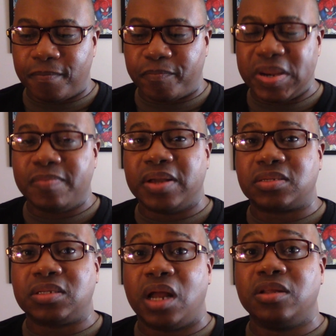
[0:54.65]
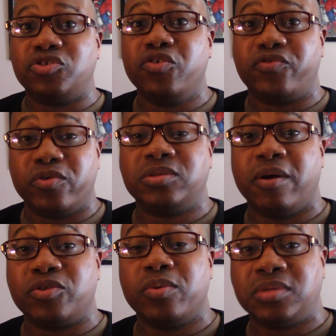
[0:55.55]
pretty much telling the truth to
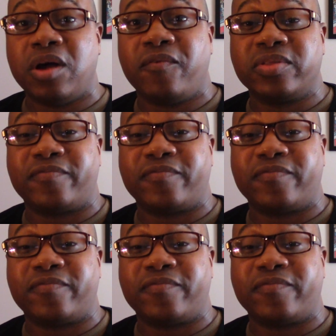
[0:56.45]
himself for